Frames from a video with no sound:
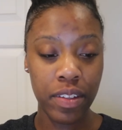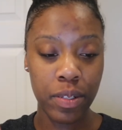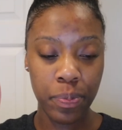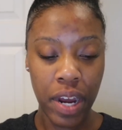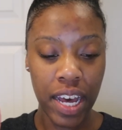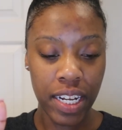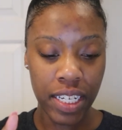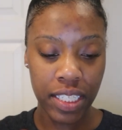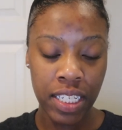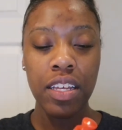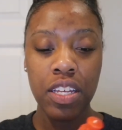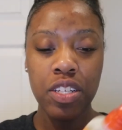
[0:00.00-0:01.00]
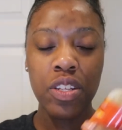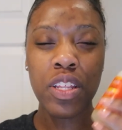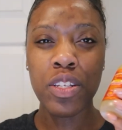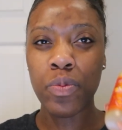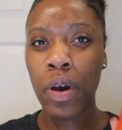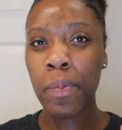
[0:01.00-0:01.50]
of this product so
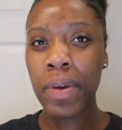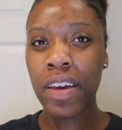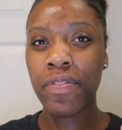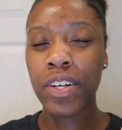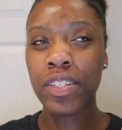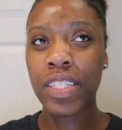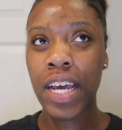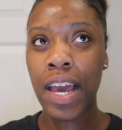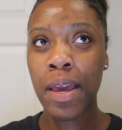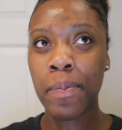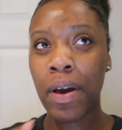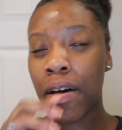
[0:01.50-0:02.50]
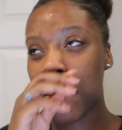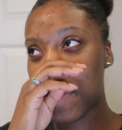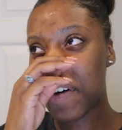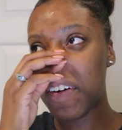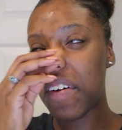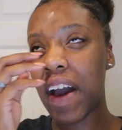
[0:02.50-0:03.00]
this won't be a first time,
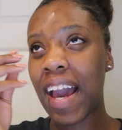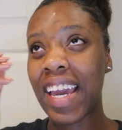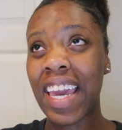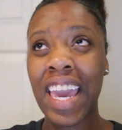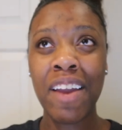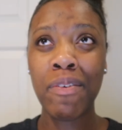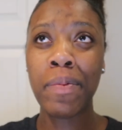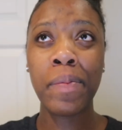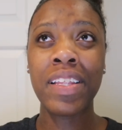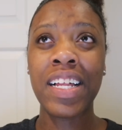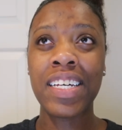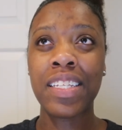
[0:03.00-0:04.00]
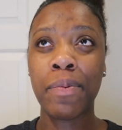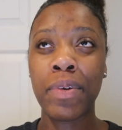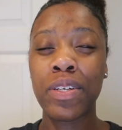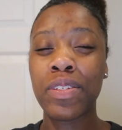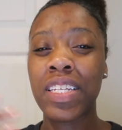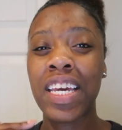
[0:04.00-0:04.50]
although I can't remember the last time I
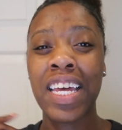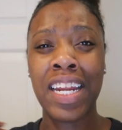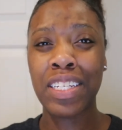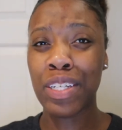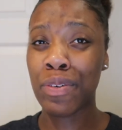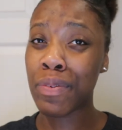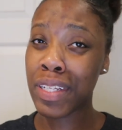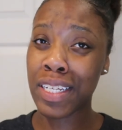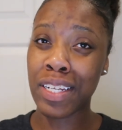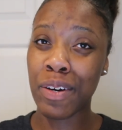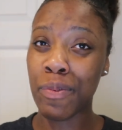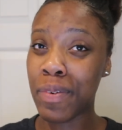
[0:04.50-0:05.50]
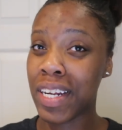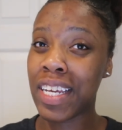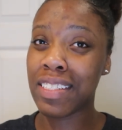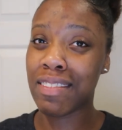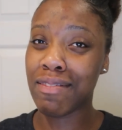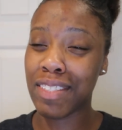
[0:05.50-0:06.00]
used it and I don't really know what
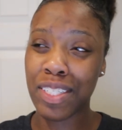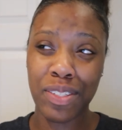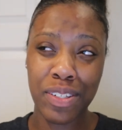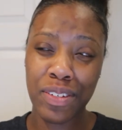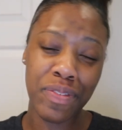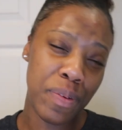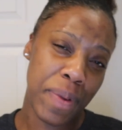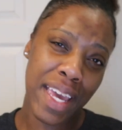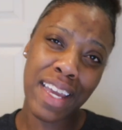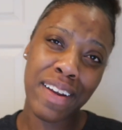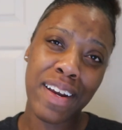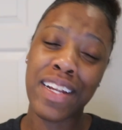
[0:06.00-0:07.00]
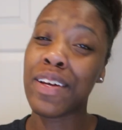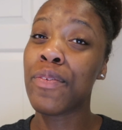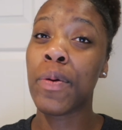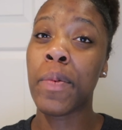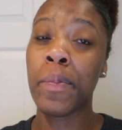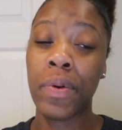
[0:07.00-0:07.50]
it used to do for my hair. I don't
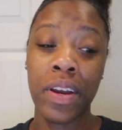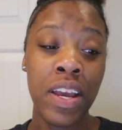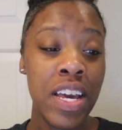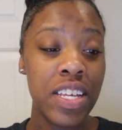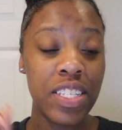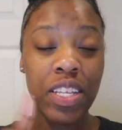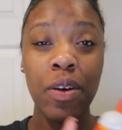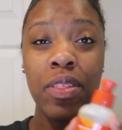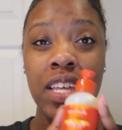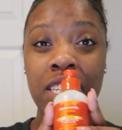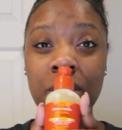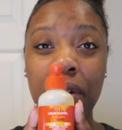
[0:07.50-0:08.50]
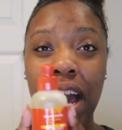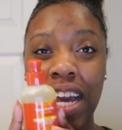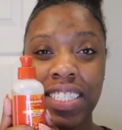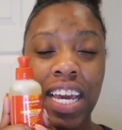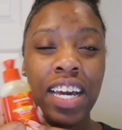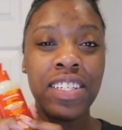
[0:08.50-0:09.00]
remember. So this will
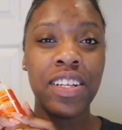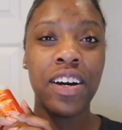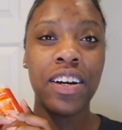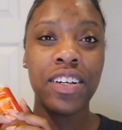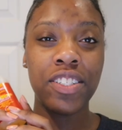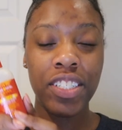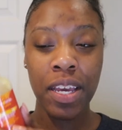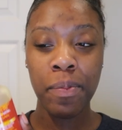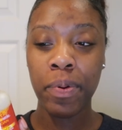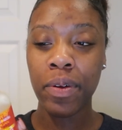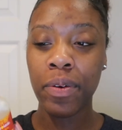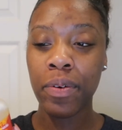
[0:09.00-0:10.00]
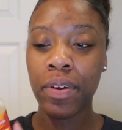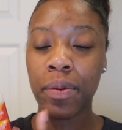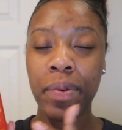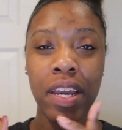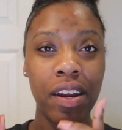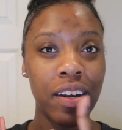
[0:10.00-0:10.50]
act as our shampoo. It'll
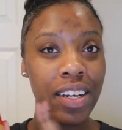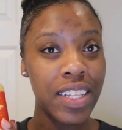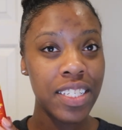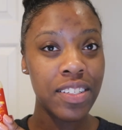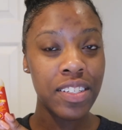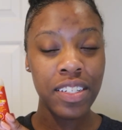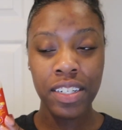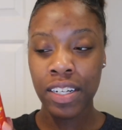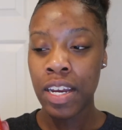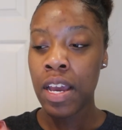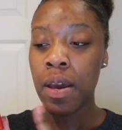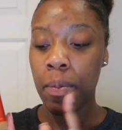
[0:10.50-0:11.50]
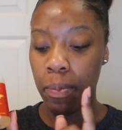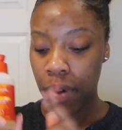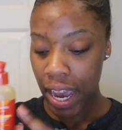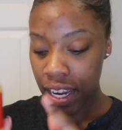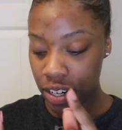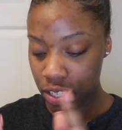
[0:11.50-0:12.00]
be our cleanser
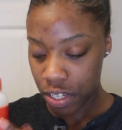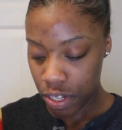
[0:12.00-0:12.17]
prior